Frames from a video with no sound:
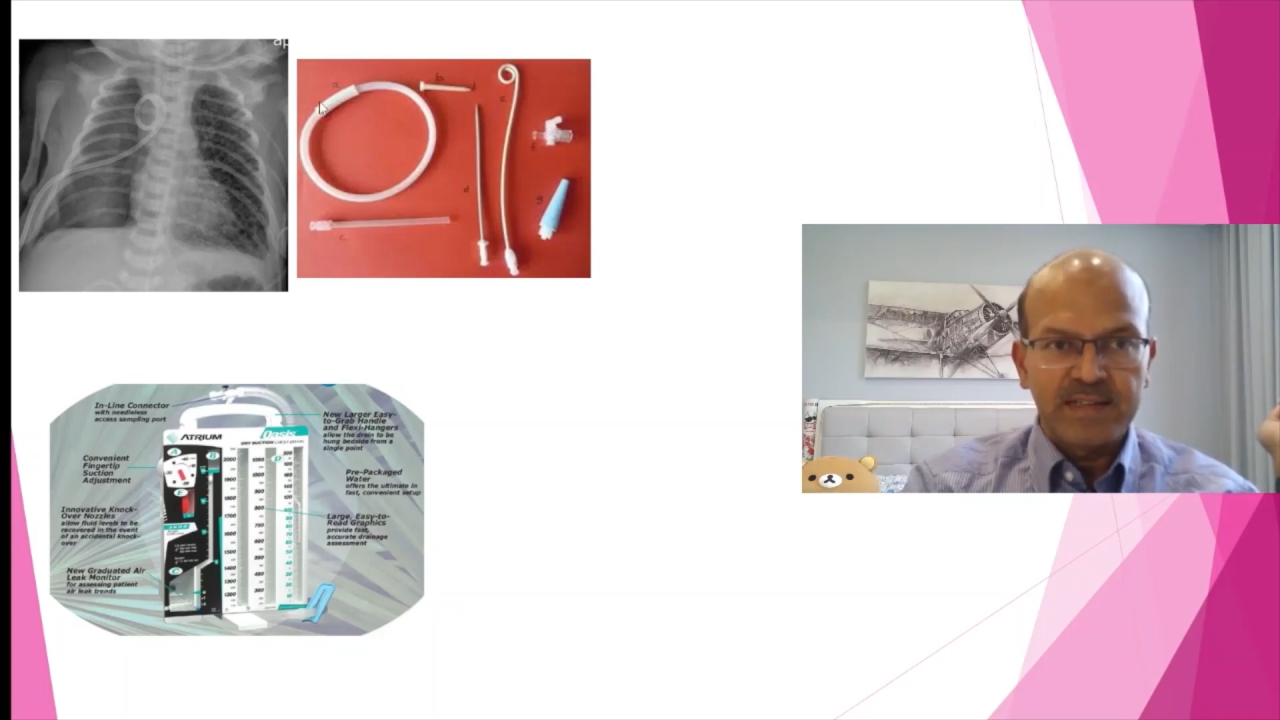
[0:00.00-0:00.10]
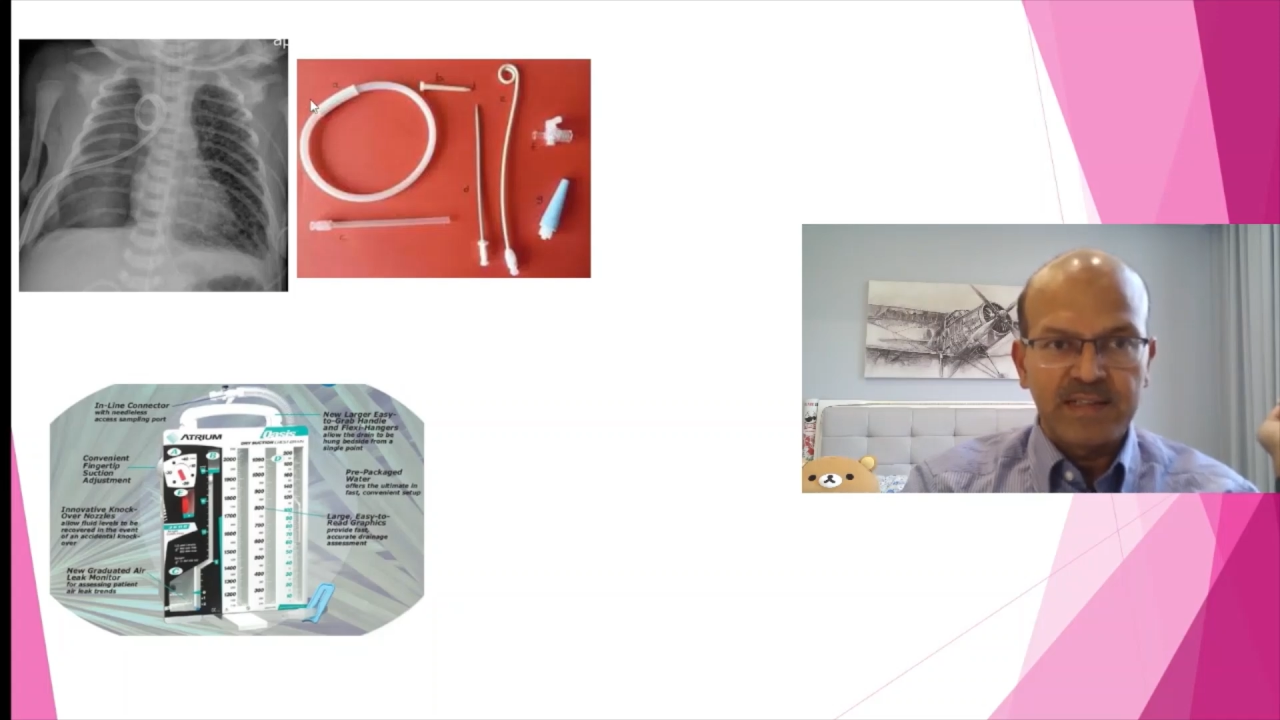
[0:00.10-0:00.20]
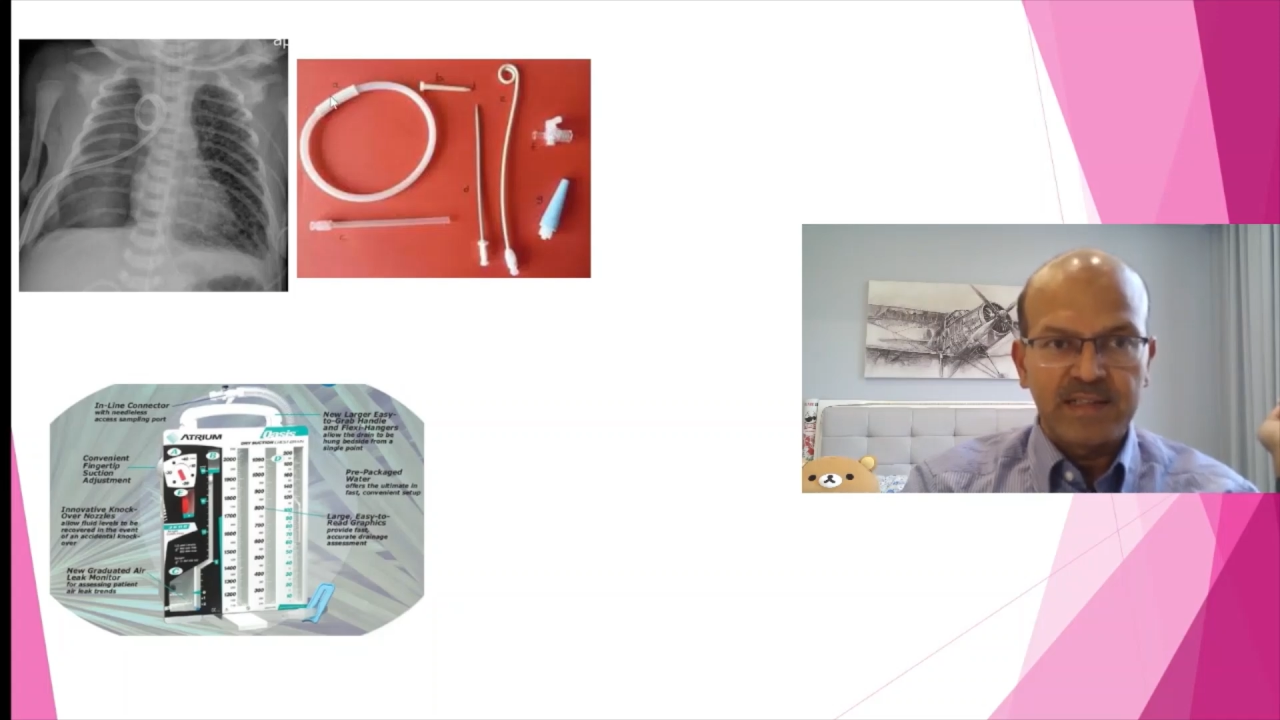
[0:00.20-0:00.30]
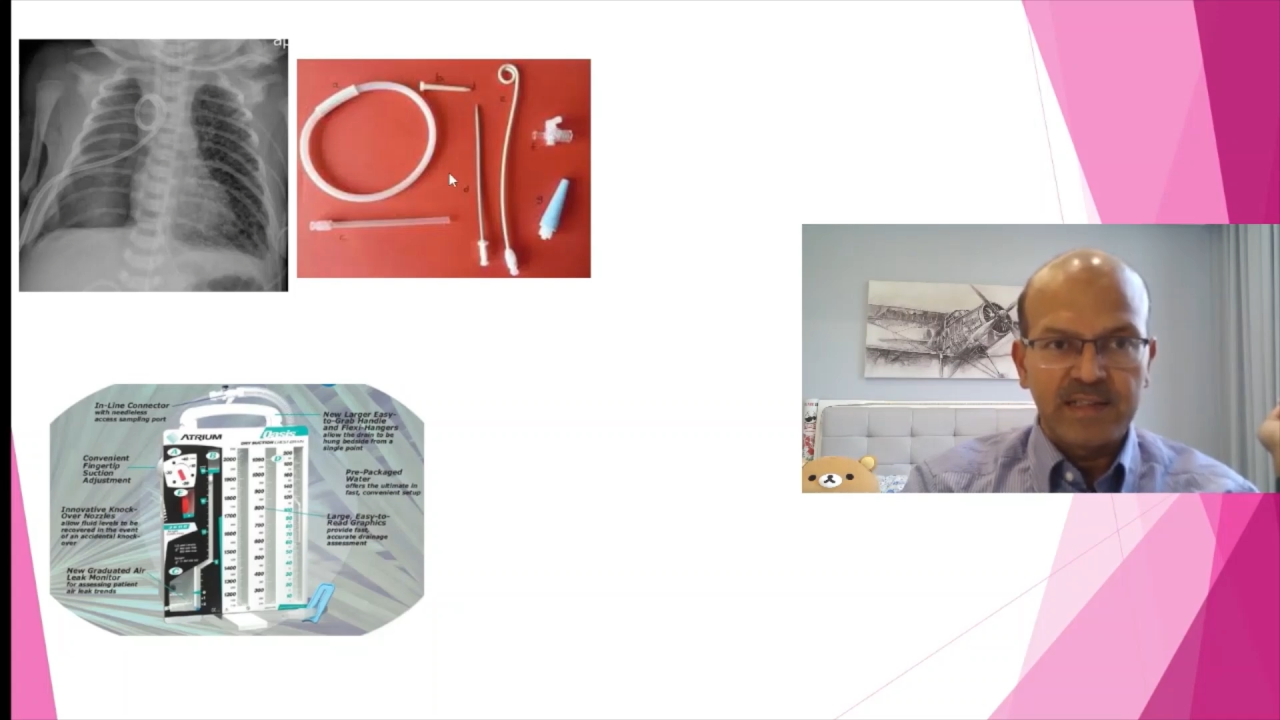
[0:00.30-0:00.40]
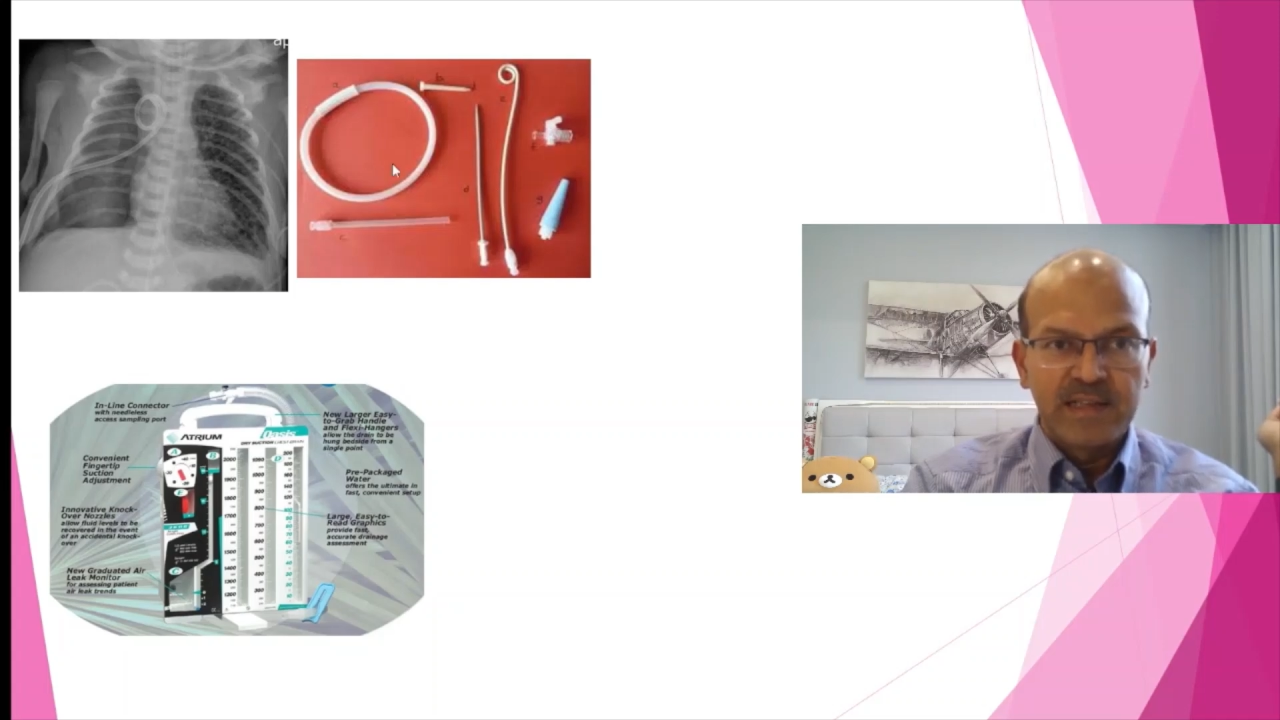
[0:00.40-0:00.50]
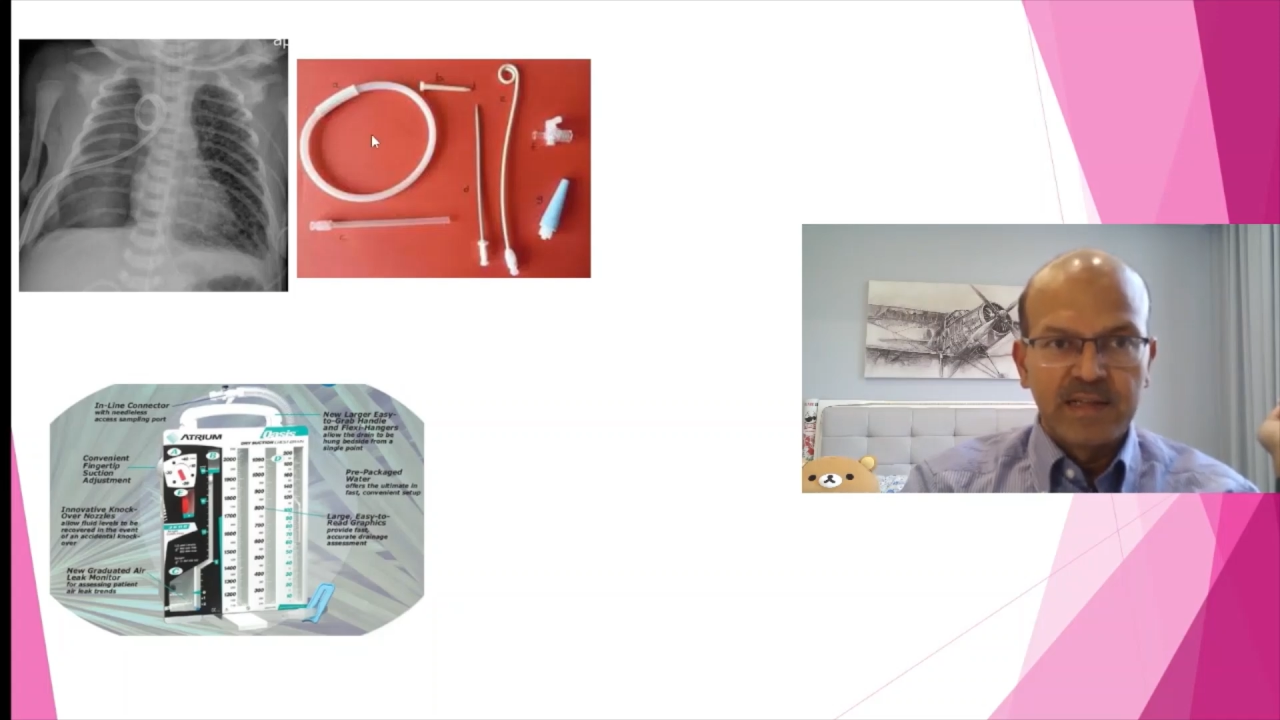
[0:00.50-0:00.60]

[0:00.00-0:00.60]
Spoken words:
the